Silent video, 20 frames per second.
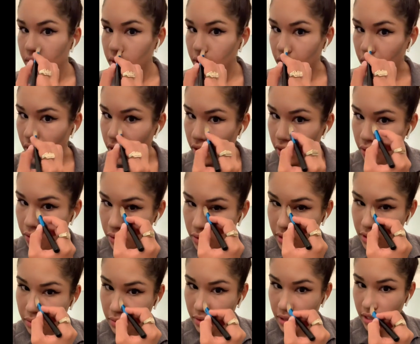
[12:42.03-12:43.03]
and you
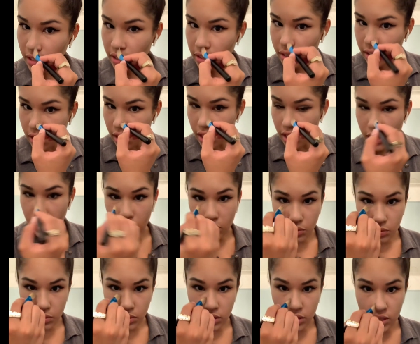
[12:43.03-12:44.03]
always want to do
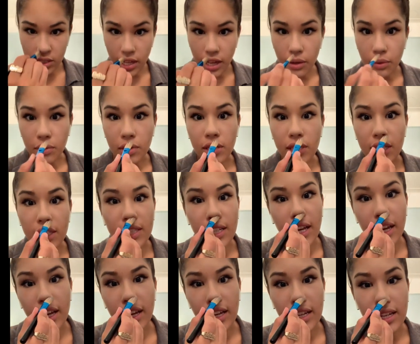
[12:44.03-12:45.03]
one on the side, one on the
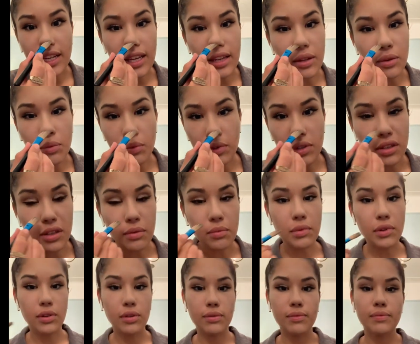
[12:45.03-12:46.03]
side, and one in the
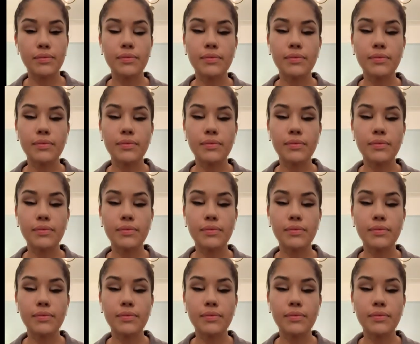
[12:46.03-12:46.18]
middle.